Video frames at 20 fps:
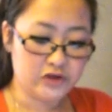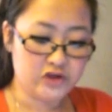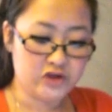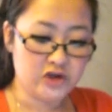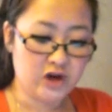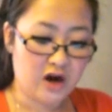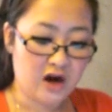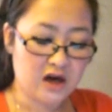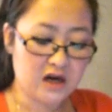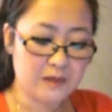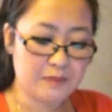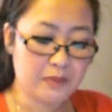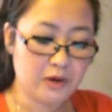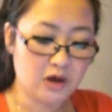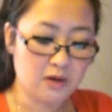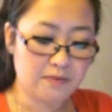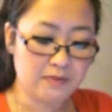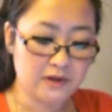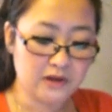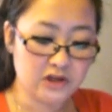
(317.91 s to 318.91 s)
dark
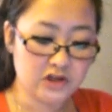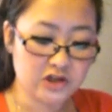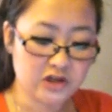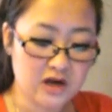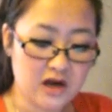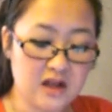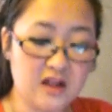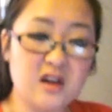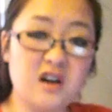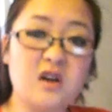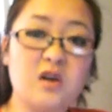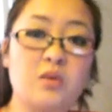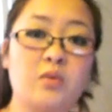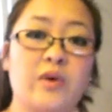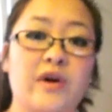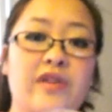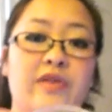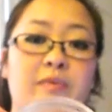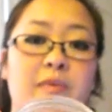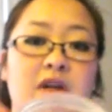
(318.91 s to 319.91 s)
purplish color
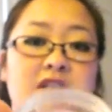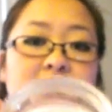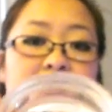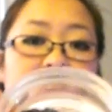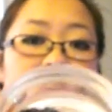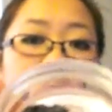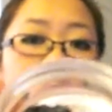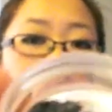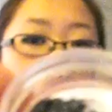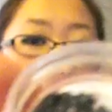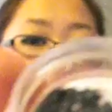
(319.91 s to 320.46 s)
with multicolored